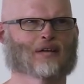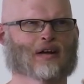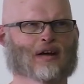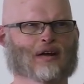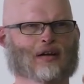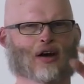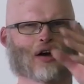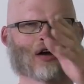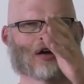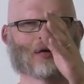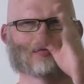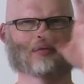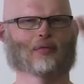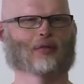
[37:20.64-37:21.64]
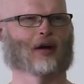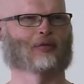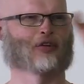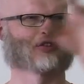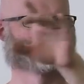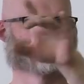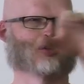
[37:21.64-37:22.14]
Okay, I'm
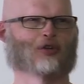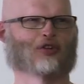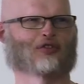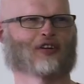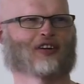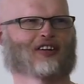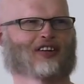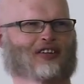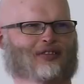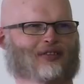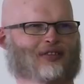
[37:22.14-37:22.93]
not sure who was first.